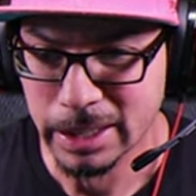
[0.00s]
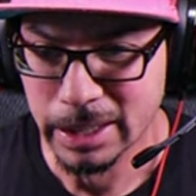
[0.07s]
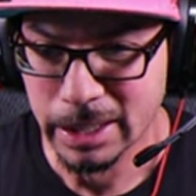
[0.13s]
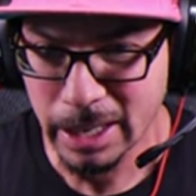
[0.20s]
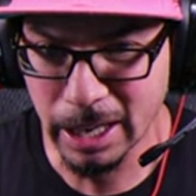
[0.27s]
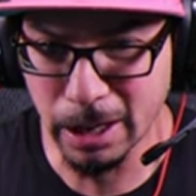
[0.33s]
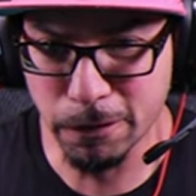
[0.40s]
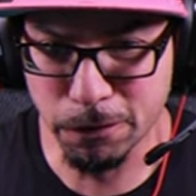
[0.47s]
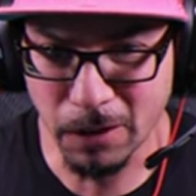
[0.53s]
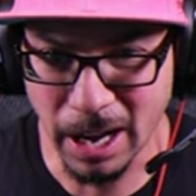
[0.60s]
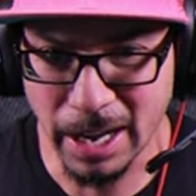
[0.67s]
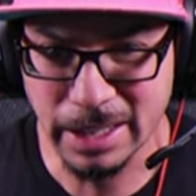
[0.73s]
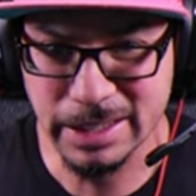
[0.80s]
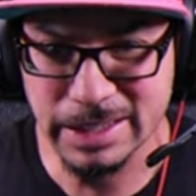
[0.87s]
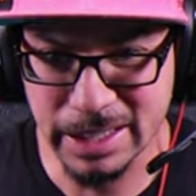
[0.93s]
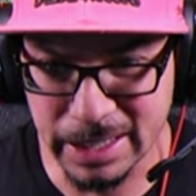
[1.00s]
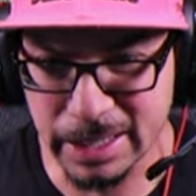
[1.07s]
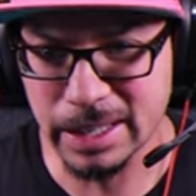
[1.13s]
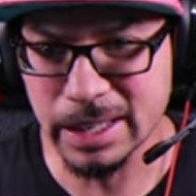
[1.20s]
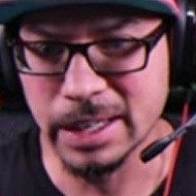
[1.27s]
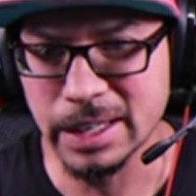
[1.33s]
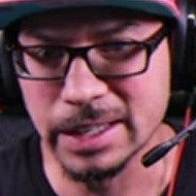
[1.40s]
if I
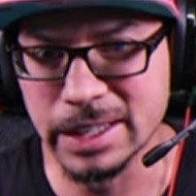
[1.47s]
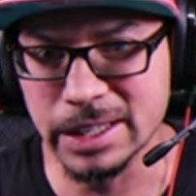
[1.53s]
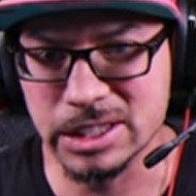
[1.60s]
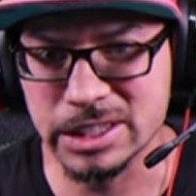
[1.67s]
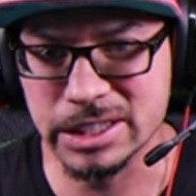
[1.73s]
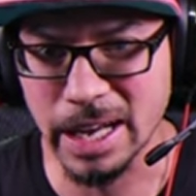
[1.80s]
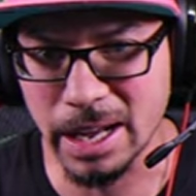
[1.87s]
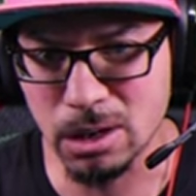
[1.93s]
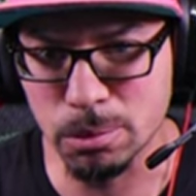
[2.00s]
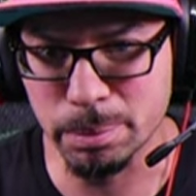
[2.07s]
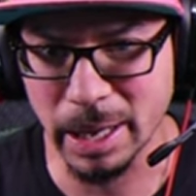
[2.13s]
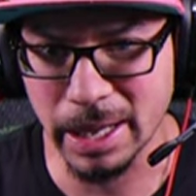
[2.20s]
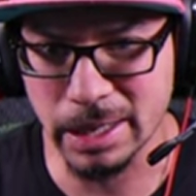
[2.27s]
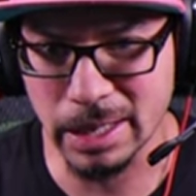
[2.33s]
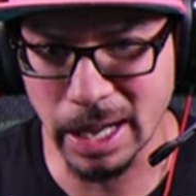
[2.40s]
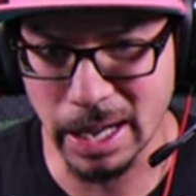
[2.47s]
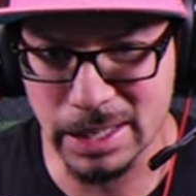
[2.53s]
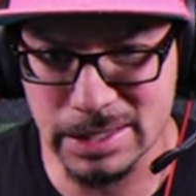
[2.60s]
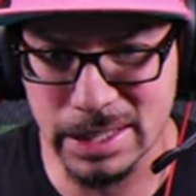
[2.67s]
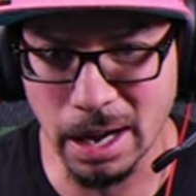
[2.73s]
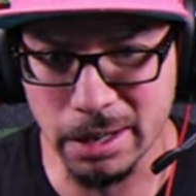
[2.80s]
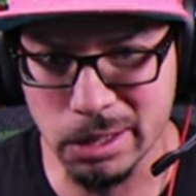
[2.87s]
did get shadow banned, I
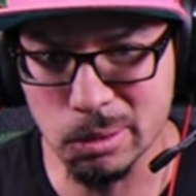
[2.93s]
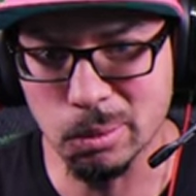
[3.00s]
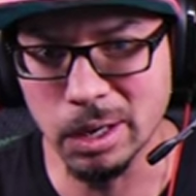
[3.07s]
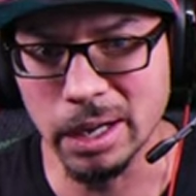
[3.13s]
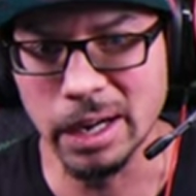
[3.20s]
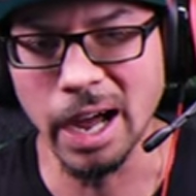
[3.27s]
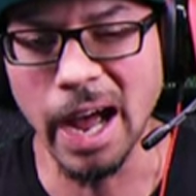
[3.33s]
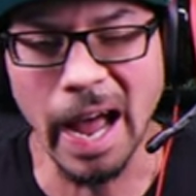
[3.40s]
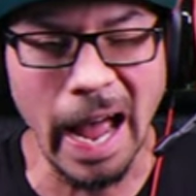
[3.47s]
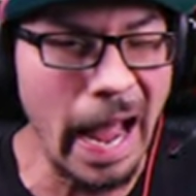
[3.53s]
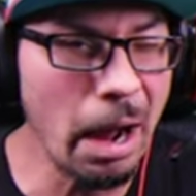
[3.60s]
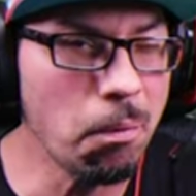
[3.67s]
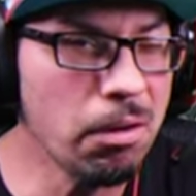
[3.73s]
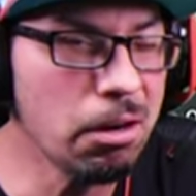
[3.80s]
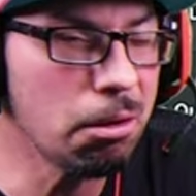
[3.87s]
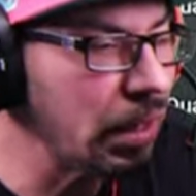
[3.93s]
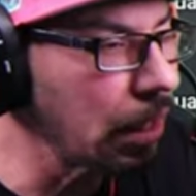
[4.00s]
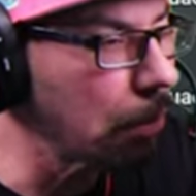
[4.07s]
tell you what, I would be